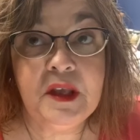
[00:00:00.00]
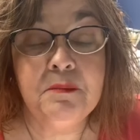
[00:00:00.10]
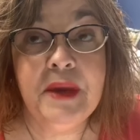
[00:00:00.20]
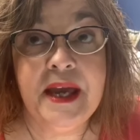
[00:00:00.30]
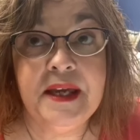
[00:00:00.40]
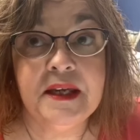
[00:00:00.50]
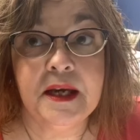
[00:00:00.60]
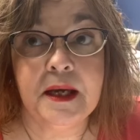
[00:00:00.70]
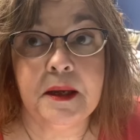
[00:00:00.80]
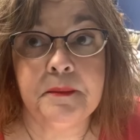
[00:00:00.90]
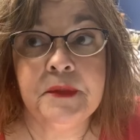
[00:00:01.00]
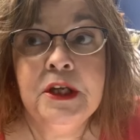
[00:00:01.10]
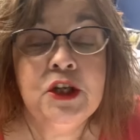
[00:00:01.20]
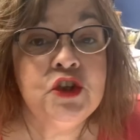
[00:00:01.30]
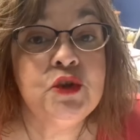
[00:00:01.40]
My
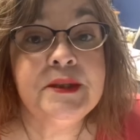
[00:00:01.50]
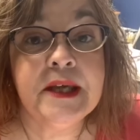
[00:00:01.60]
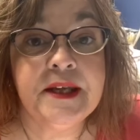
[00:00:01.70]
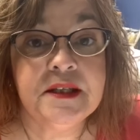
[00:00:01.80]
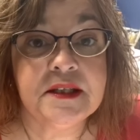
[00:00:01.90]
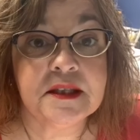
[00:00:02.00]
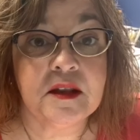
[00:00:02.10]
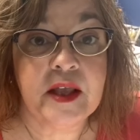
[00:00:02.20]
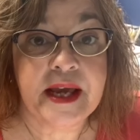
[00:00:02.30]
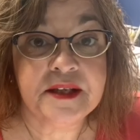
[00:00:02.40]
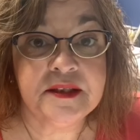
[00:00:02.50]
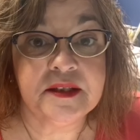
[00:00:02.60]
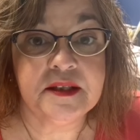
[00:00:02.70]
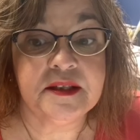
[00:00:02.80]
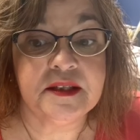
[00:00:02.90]
Choose Kindness class
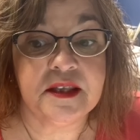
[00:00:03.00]
is